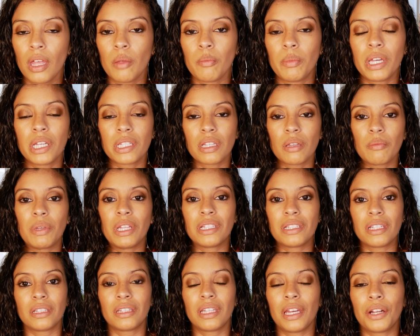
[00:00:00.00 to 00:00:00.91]
because it
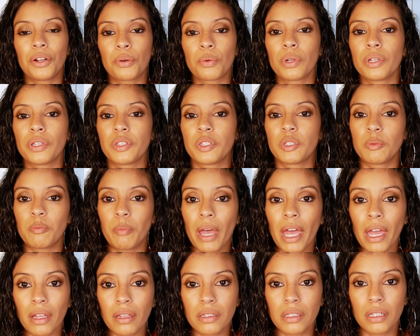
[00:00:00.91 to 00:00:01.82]
means that they don't
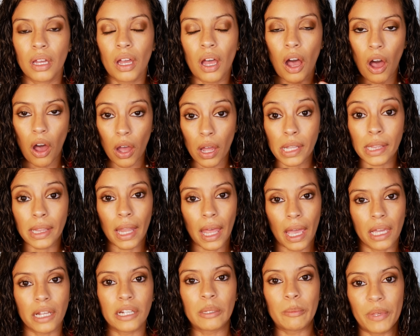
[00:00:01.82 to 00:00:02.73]
respect
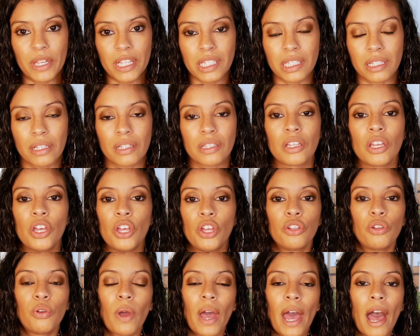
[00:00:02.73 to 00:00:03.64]
online business.
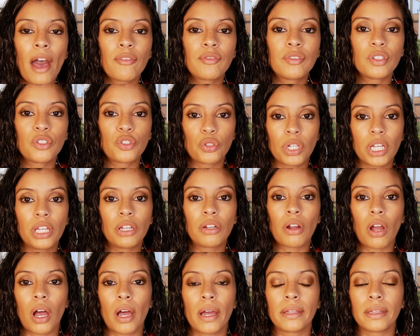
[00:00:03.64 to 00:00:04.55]
You have to treat
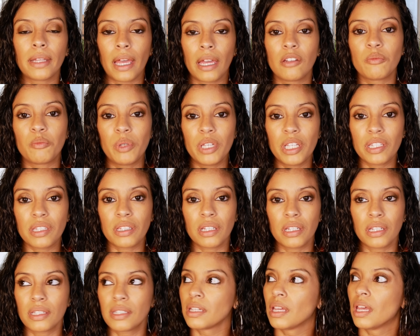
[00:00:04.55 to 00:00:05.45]
your online
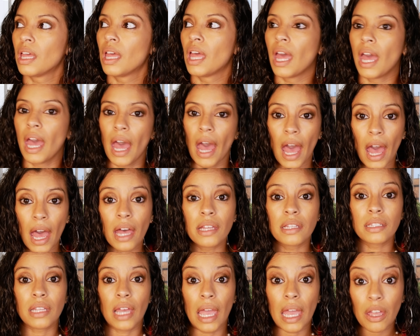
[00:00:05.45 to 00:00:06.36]
business
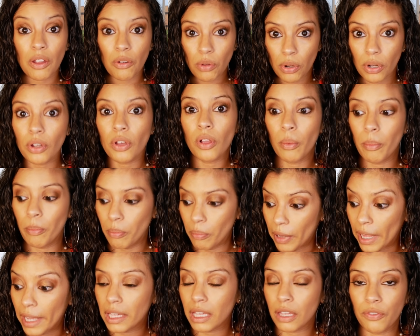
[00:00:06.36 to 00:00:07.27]
as a real,
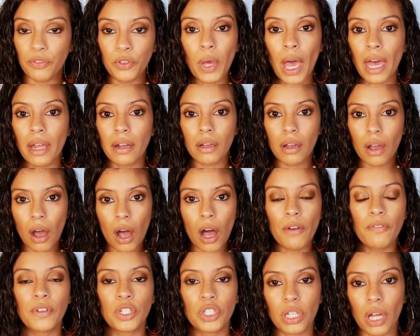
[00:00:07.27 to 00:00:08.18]
like if you had a
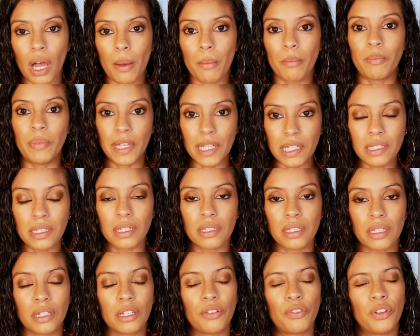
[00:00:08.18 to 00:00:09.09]
coffee shop
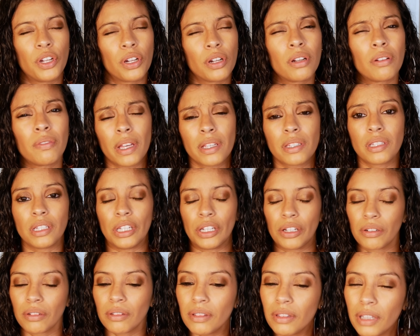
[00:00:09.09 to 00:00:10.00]
business and if you're investing
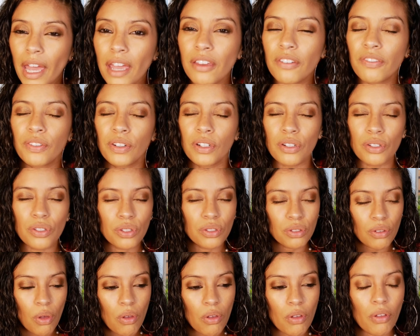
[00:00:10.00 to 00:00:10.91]
your life, your
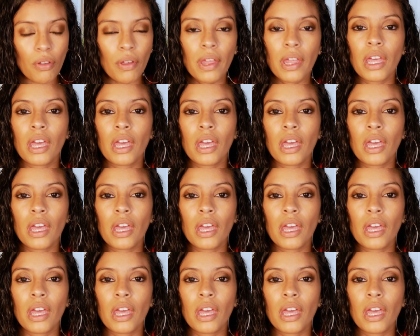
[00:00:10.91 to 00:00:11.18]
soul,